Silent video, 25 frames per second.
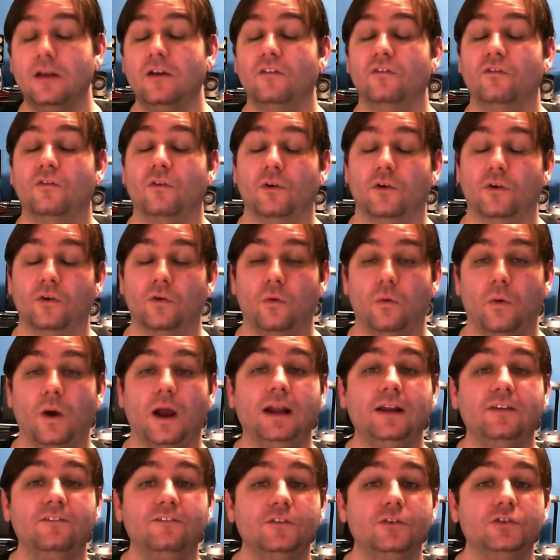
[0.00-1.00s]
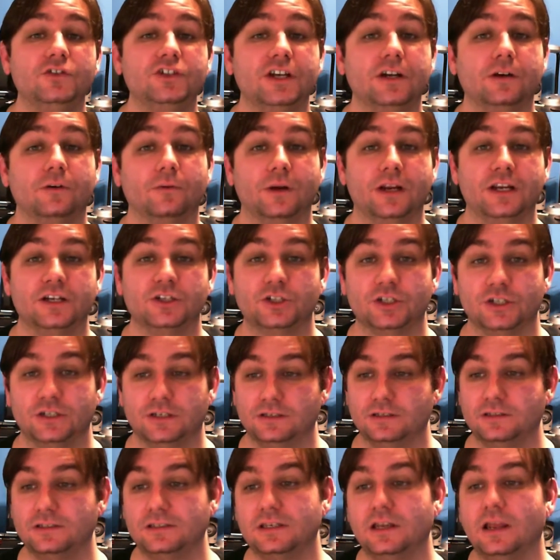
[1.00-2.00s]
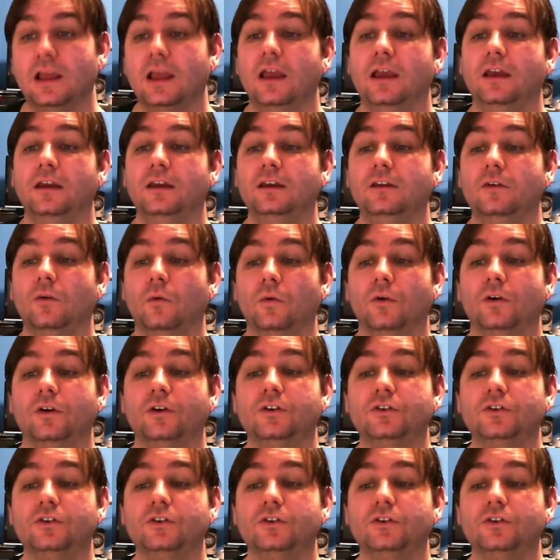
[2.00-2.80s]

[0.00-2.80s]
for quite a few generations in order